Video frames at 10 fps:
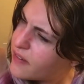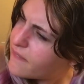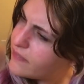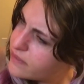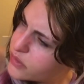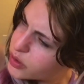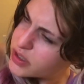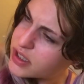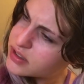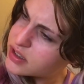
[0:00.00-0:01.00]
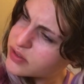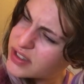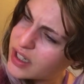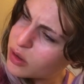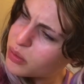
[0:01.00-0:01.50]
for a sensitive
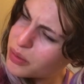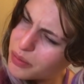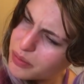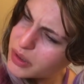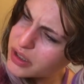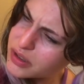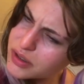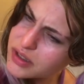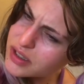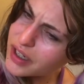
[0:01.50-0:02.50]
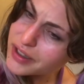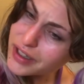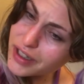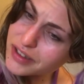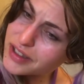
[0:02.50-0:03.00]
scalp, because I
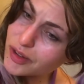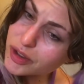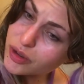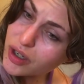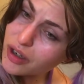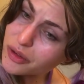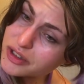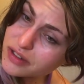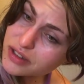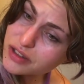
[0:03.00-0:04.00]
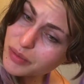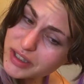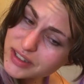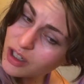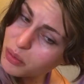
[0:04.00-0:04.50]
can't tell you how sensitive my
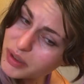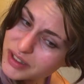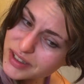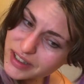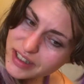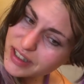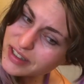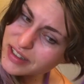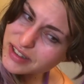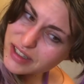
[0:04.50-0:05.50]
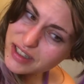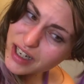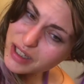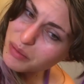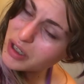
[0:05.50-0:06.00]
scalp is. Like, it is a
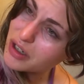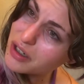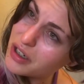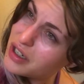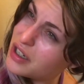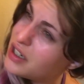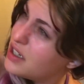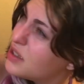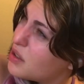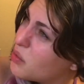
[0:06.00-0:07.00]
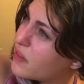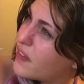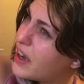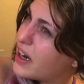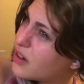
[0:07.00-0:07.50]
nightmare with
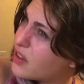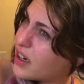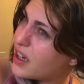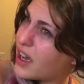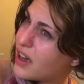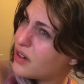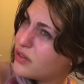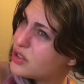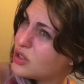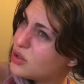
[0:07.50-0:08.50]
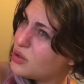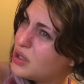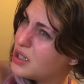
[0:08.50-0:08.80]
the hair that I have too.